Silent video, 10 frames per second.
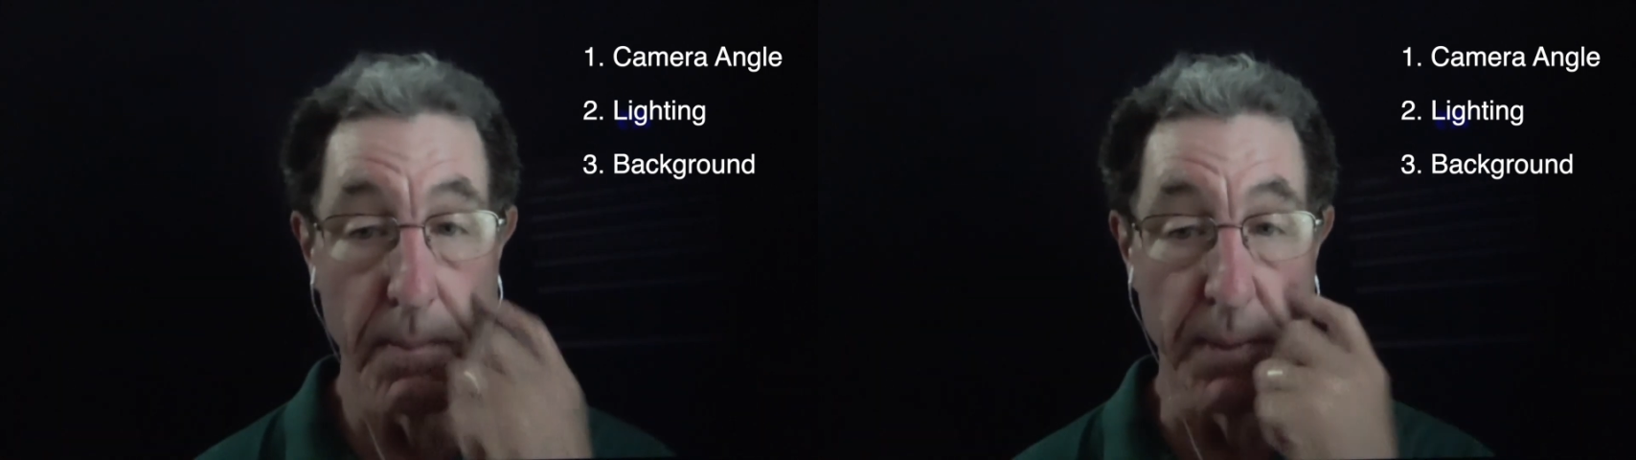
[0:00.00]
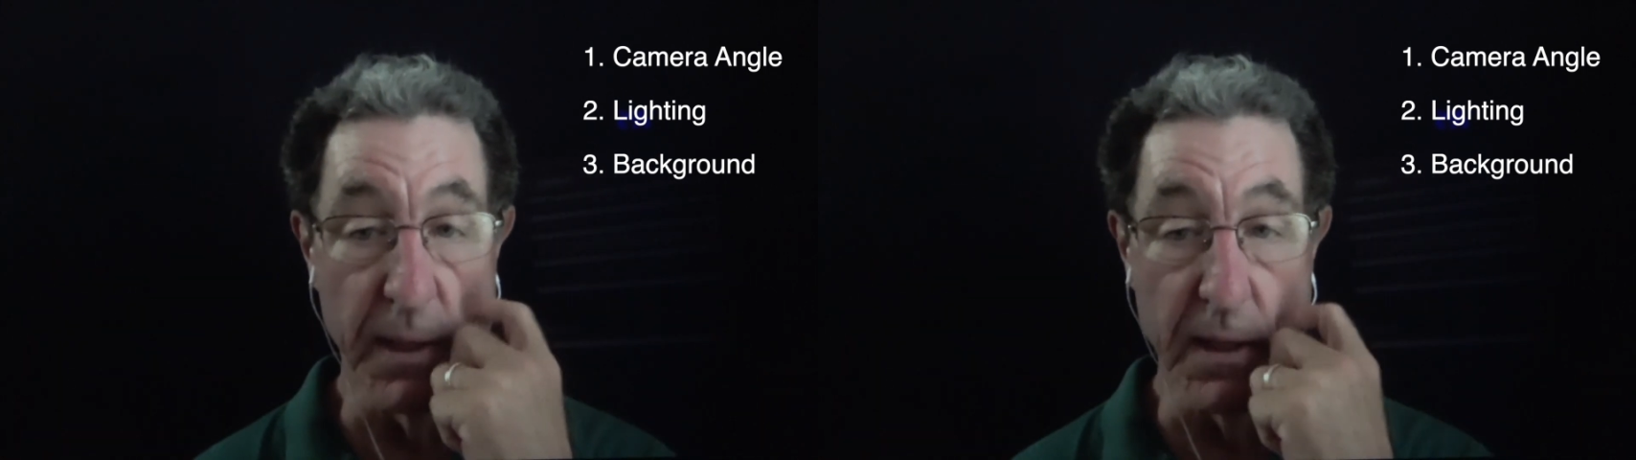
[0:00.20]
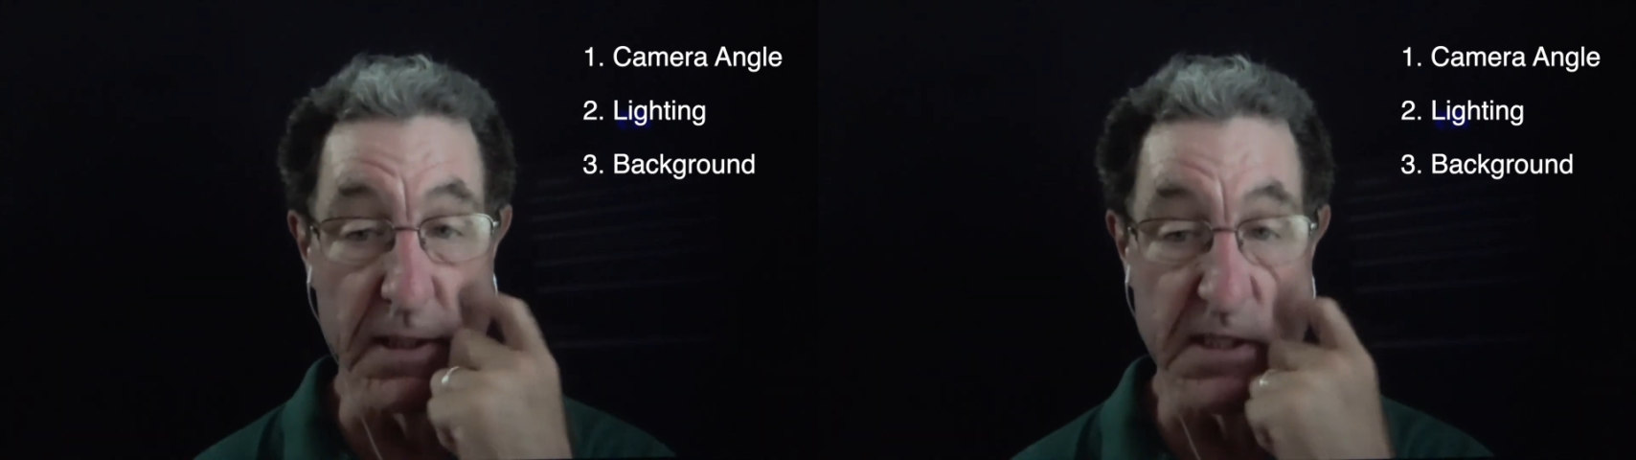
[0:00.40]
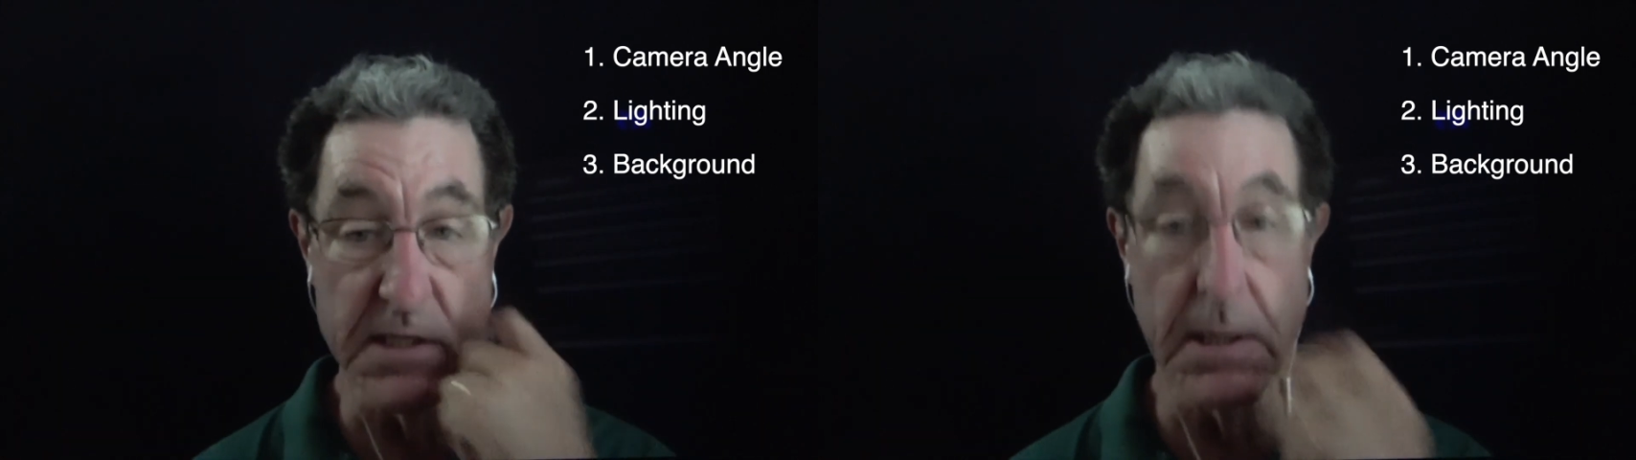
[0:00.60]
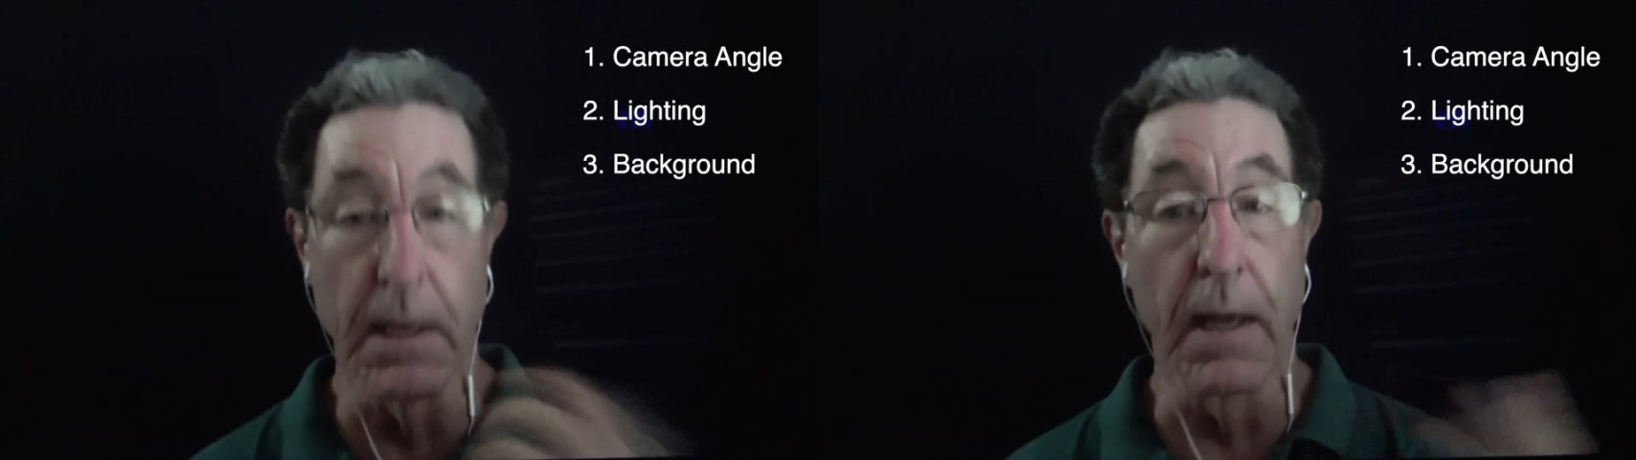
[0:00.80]

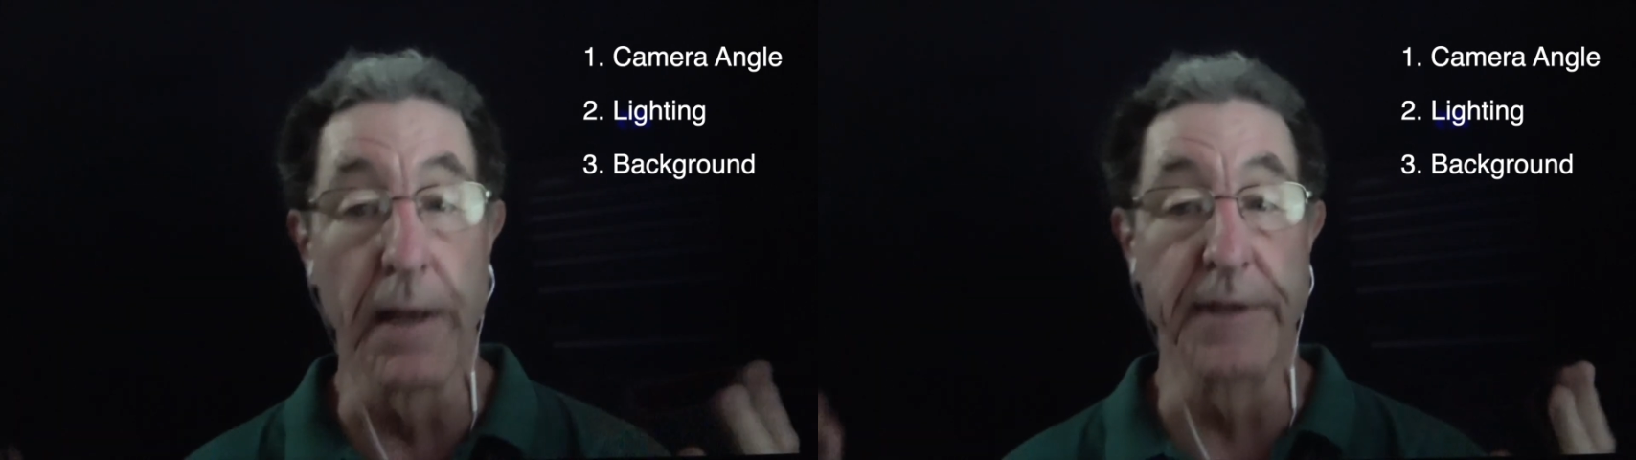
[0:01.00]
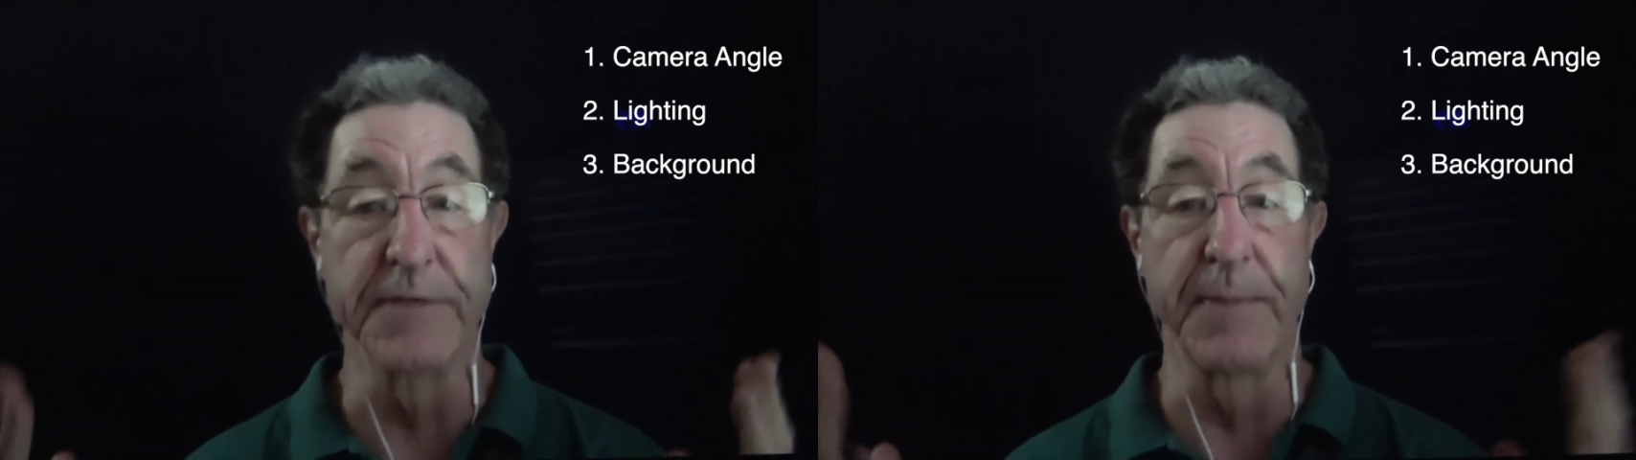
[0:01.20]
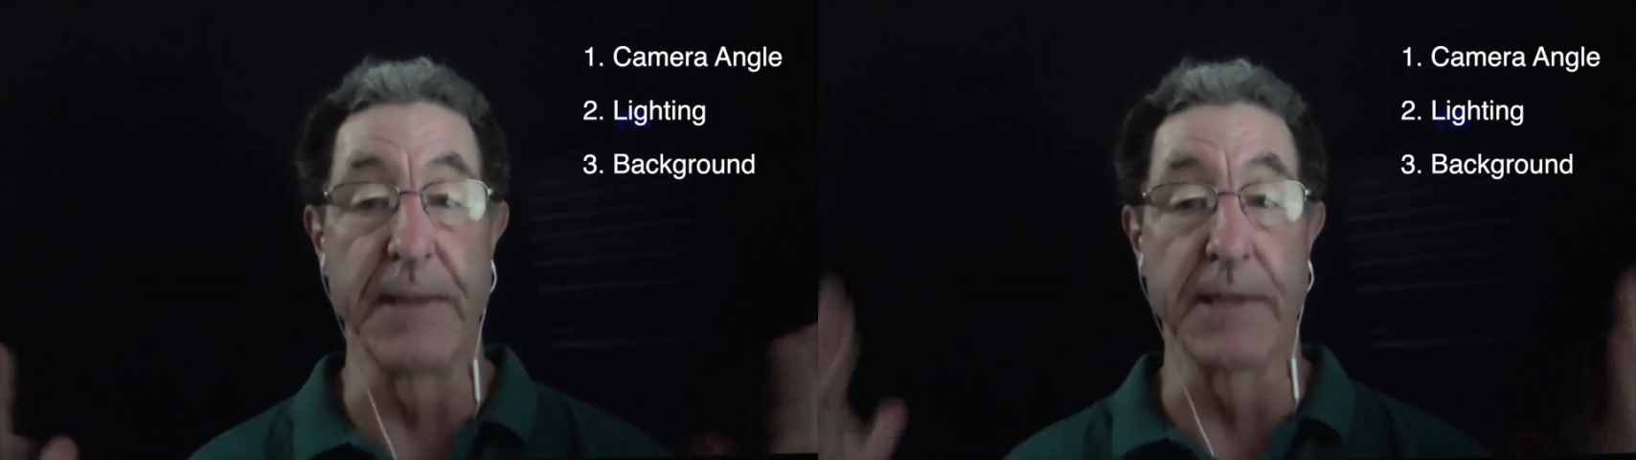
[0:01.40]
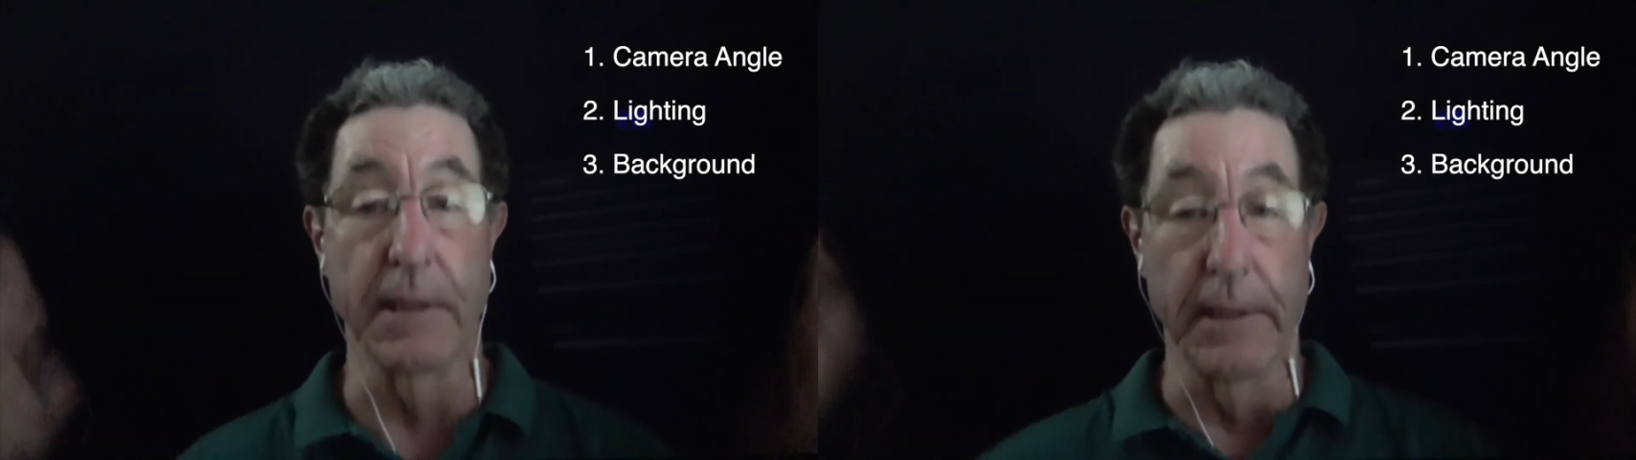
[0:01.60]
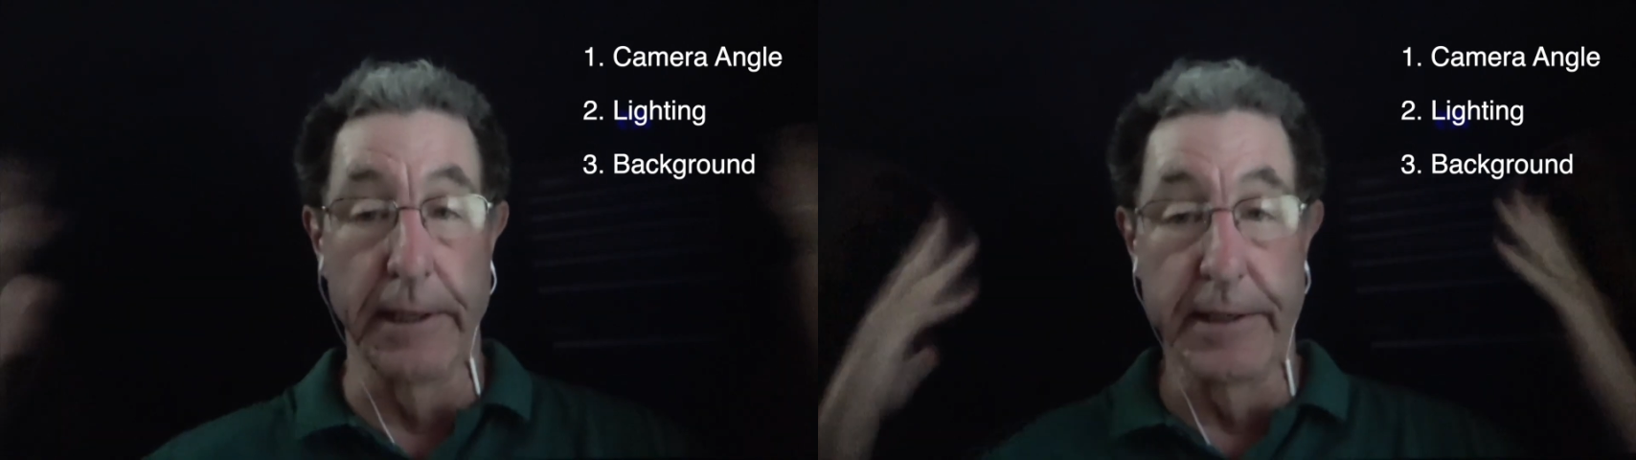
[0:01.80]
because
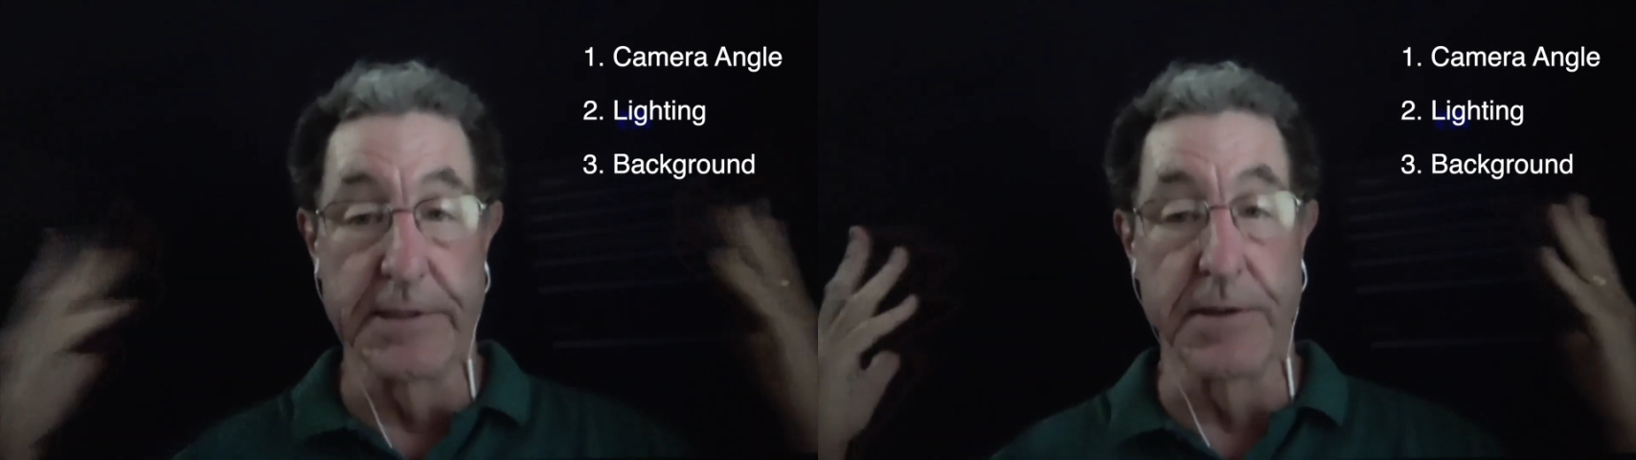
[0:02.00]
it's